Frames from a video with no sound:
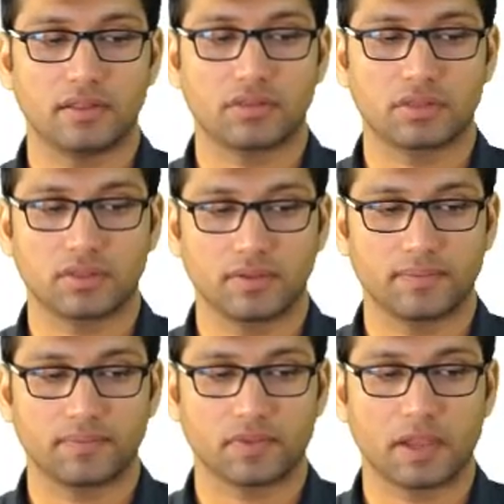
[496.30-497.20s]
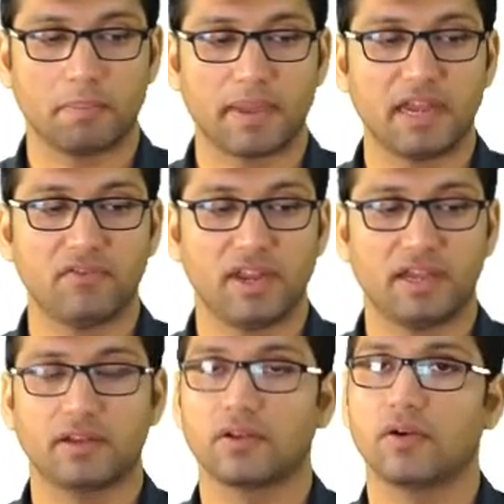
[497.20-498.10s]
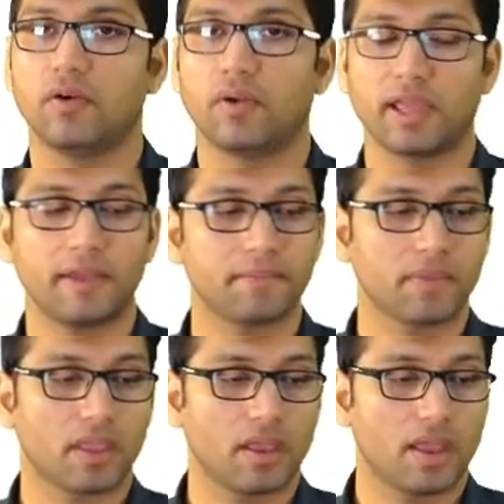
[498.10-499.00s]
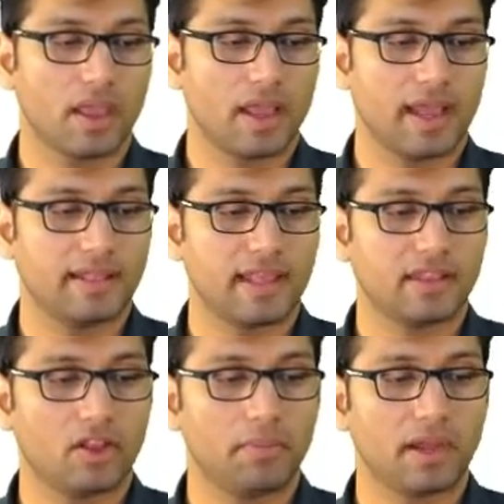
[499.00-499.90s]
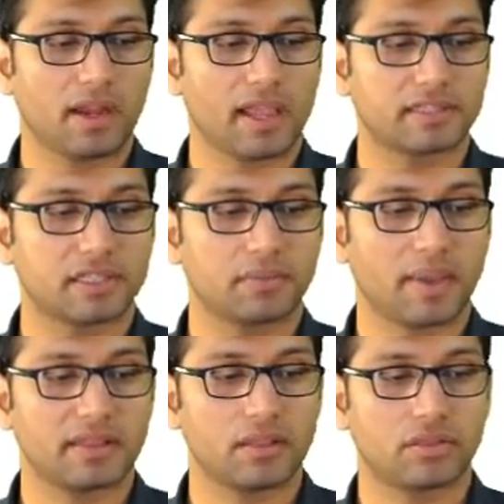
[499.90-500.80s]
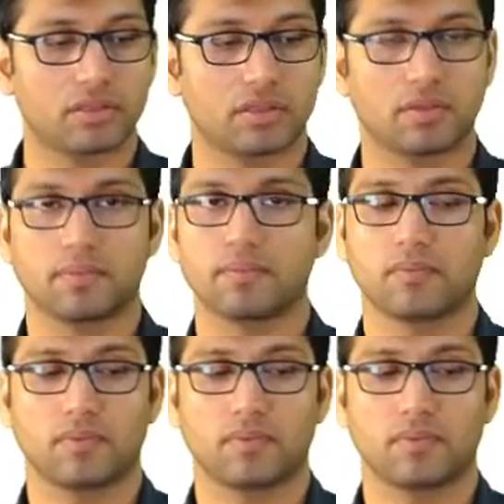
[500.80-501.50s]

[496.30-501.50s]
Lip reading: this combined weight, okay, and then there will be a reaction by this